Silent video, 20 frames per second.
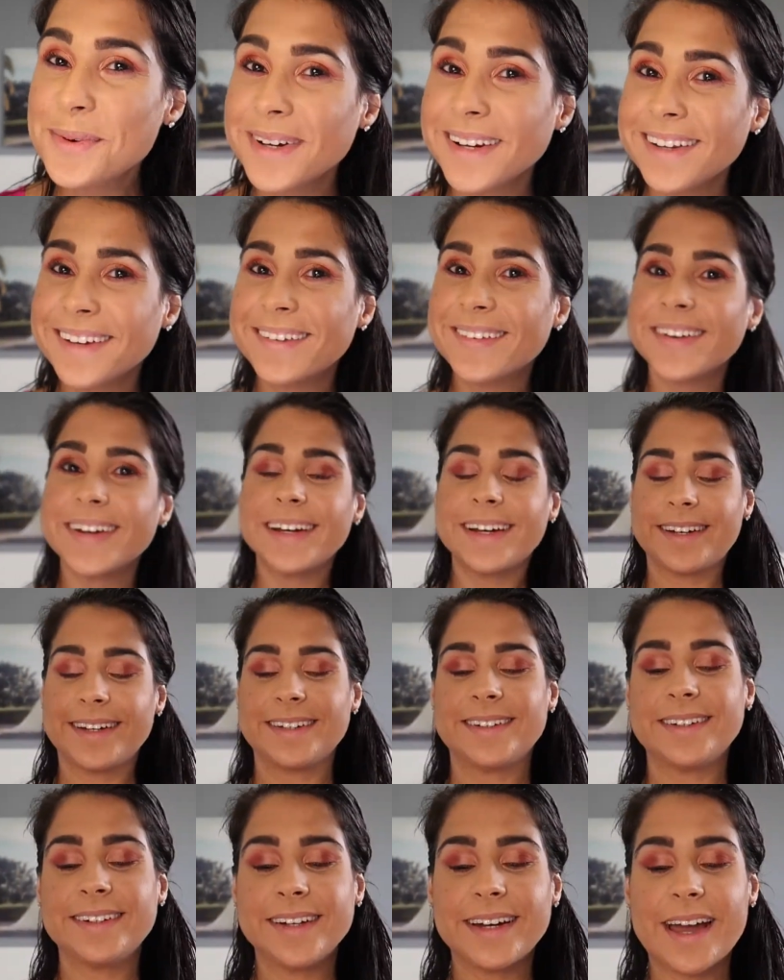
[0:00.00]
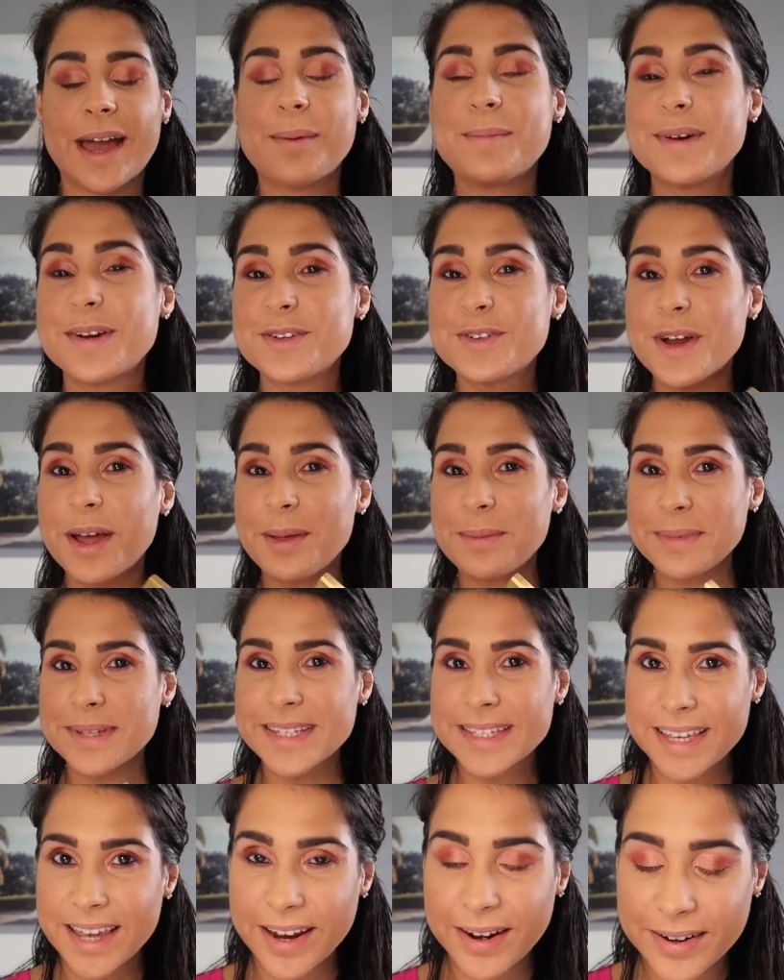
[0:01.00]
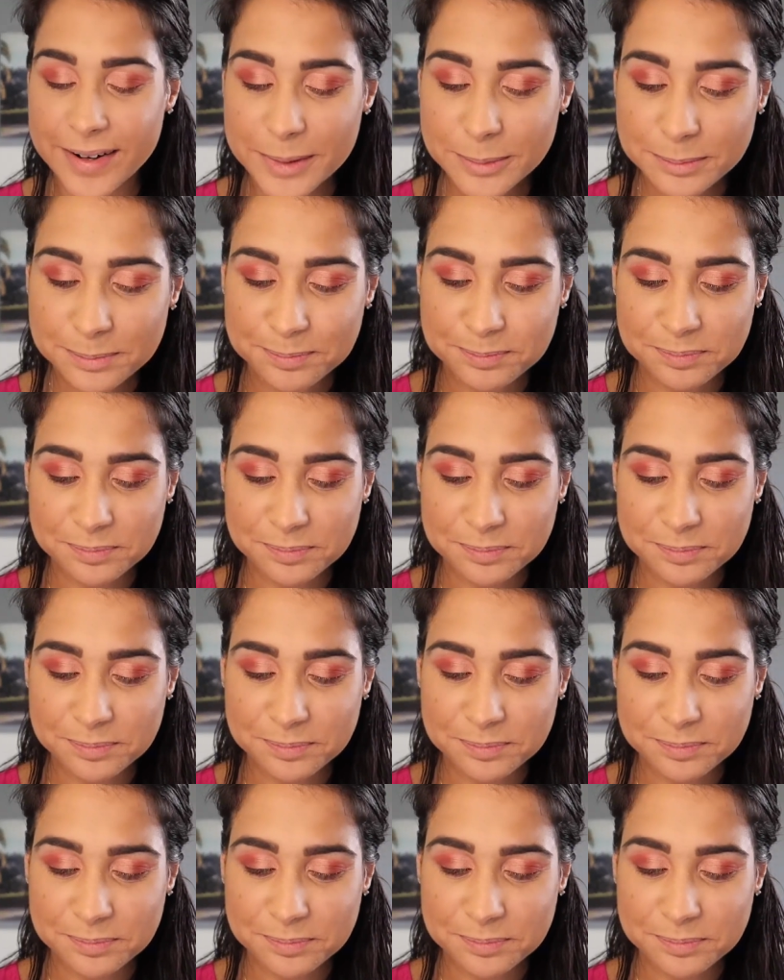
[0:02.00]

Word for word: really quick okay I'm gonna try the mascara